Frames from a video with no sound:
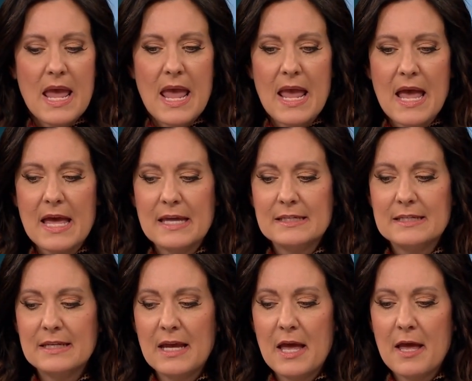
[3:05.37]
And
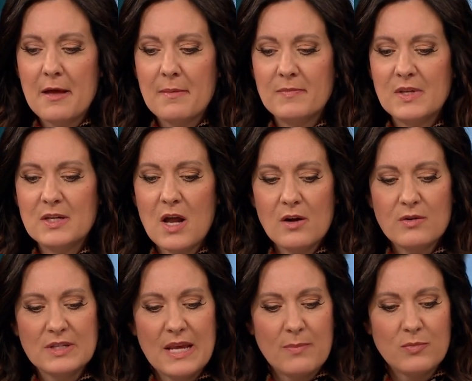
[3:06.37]
um, the
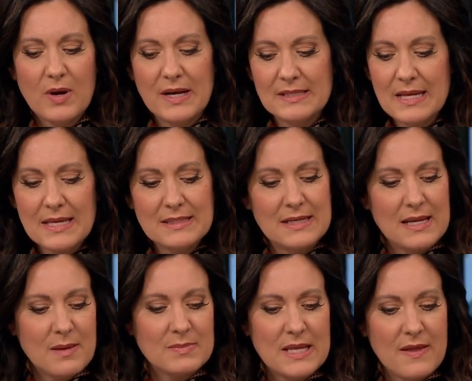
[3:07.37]
doctors kept running tests and
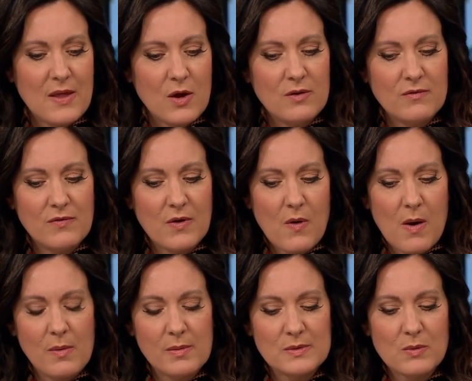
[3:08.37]
kept saying they couldn't figure
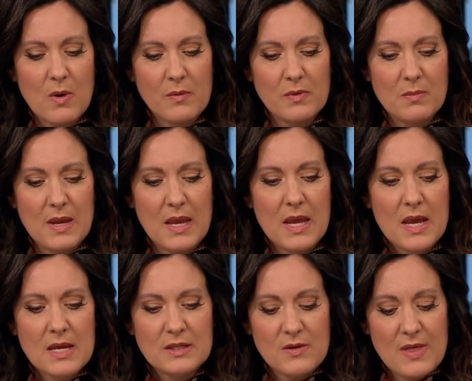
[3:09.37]
out what was wrong with me.
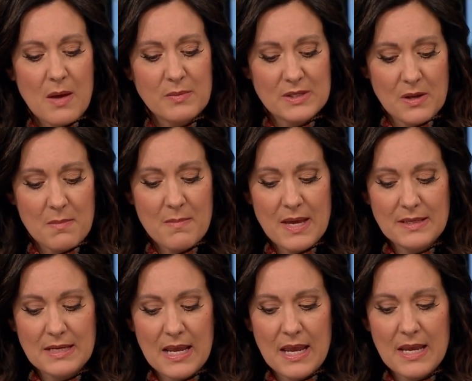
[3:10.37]
So that was on a
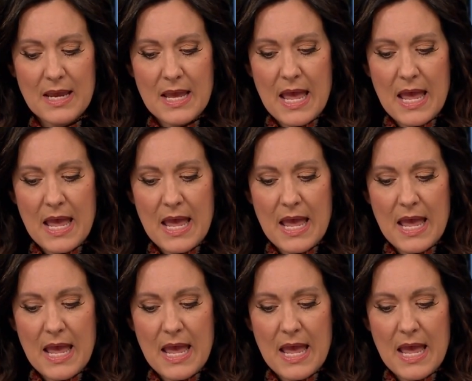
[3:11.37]
Monday.